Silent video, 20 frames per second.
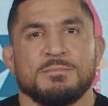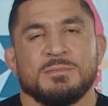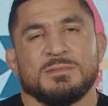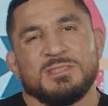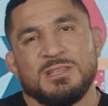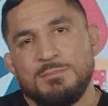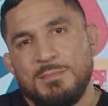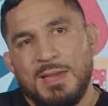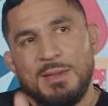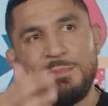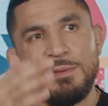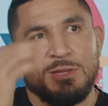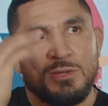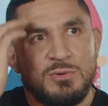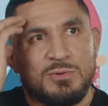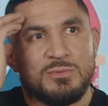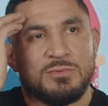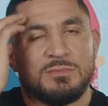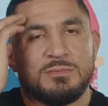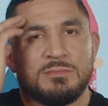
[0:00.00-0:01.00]
See, maybe
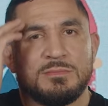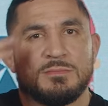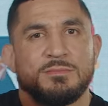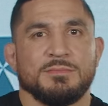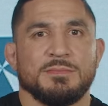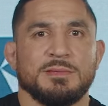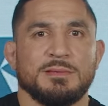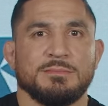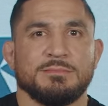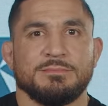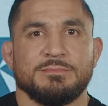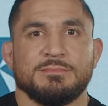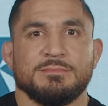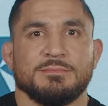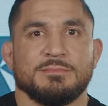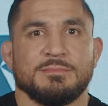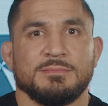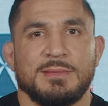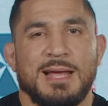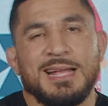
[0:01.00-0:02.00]
you
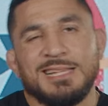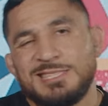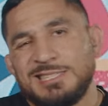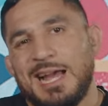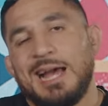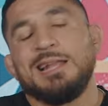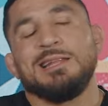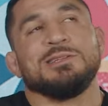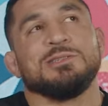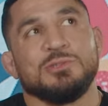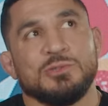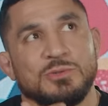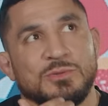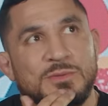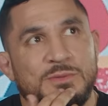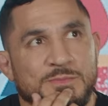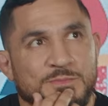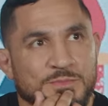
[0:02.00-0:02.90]
I challenge you.